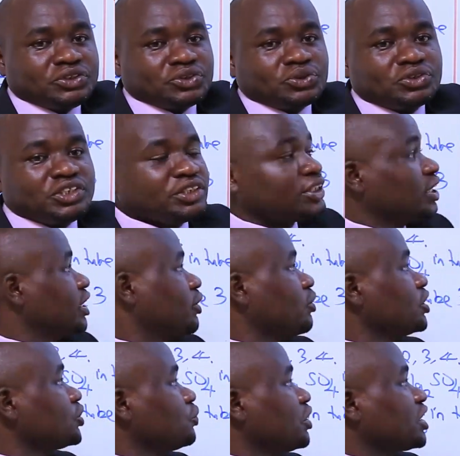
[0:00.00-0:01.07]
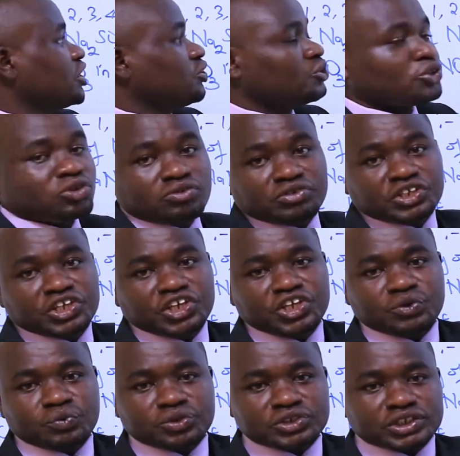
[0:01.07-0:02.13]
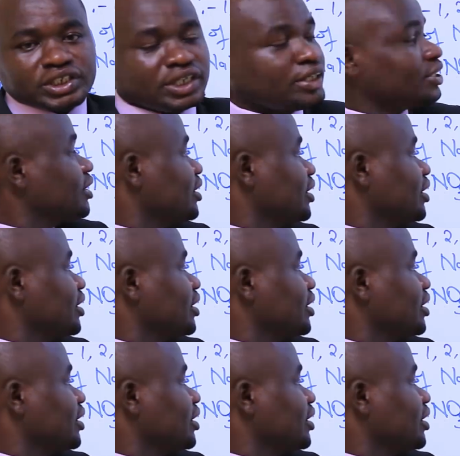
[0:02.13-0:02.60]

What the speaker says: So these are the ones we are dissolving in water.